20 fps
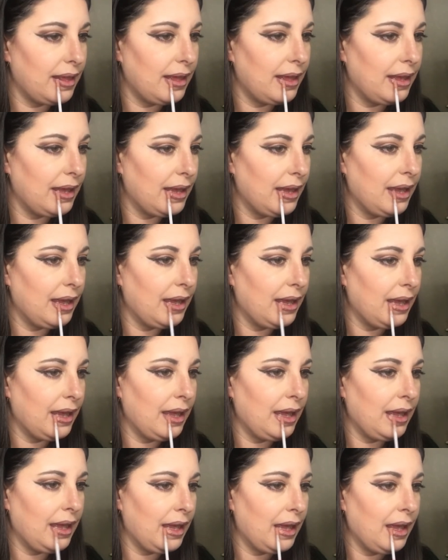
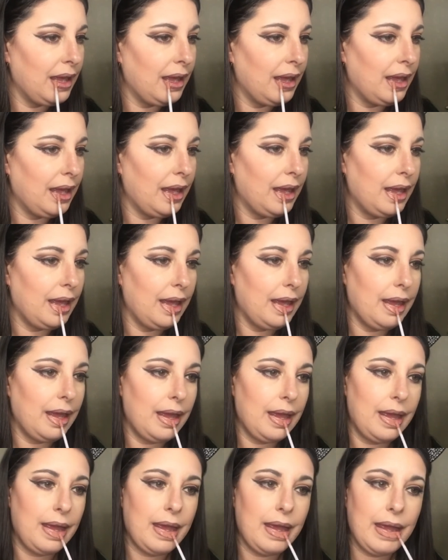
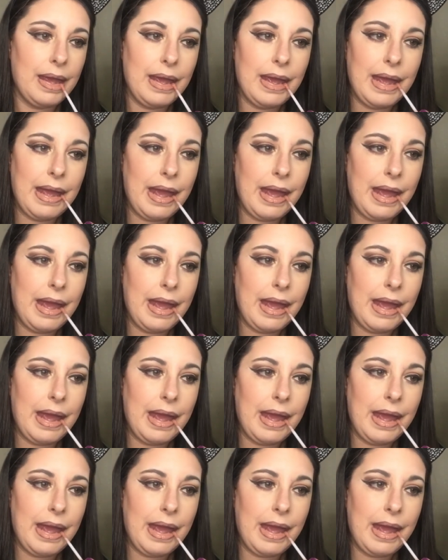Nothing is said.